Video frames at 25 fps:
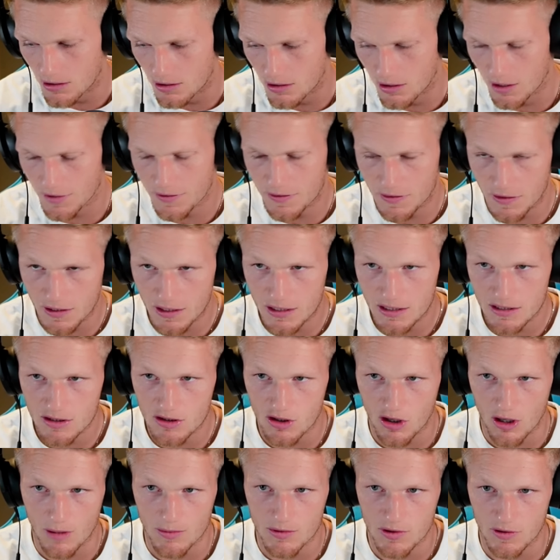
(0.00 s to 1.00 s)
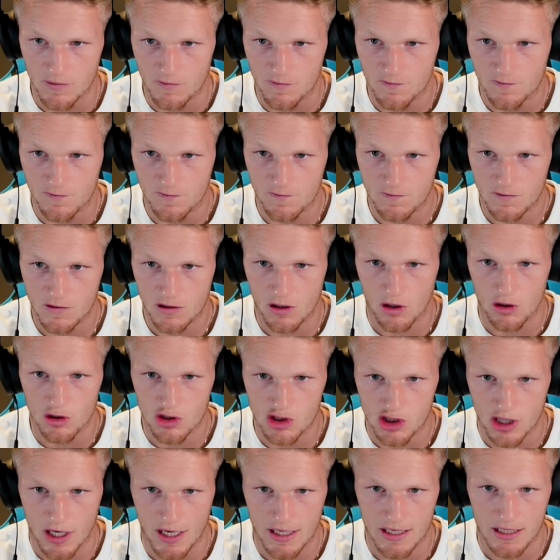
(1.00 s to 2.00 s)
I think in terms of close
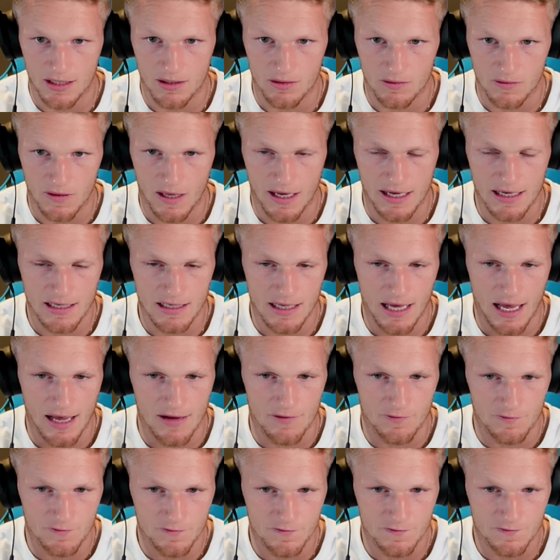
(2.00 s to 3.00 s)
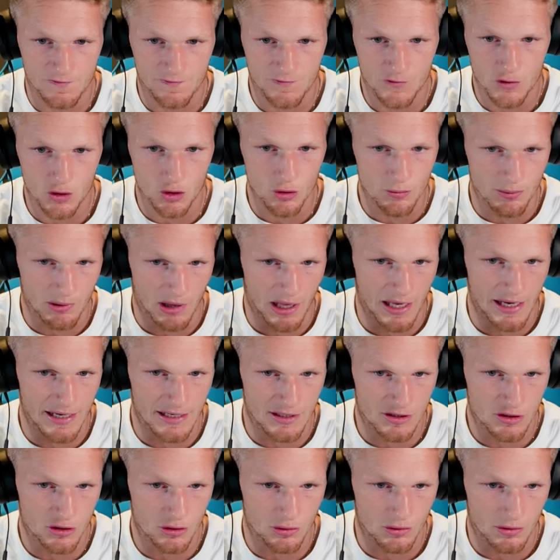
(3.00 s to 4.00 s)
checking, they have two
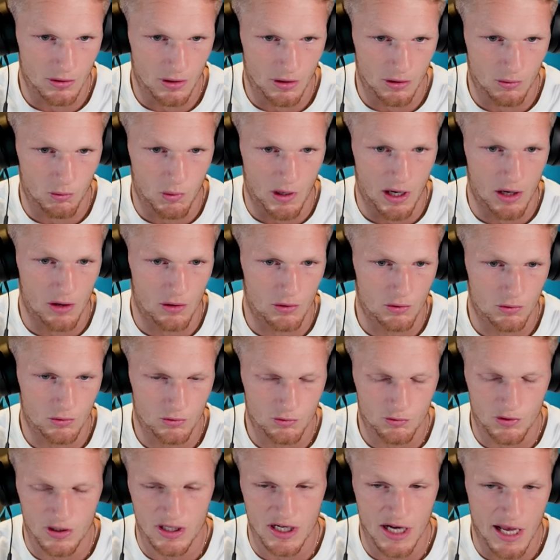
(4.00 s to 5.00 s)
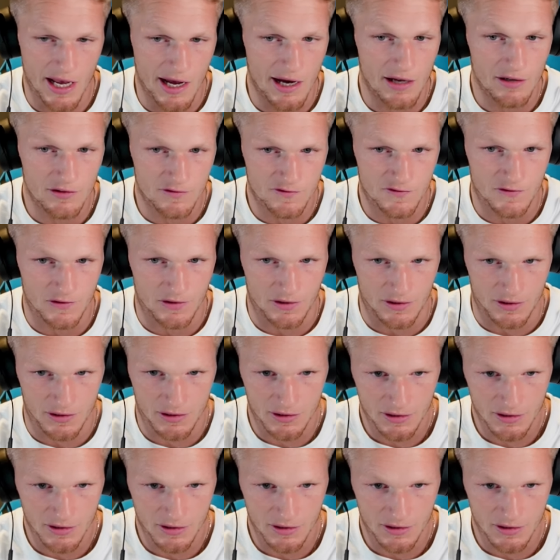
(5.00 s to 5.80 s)
players who are well renowned for,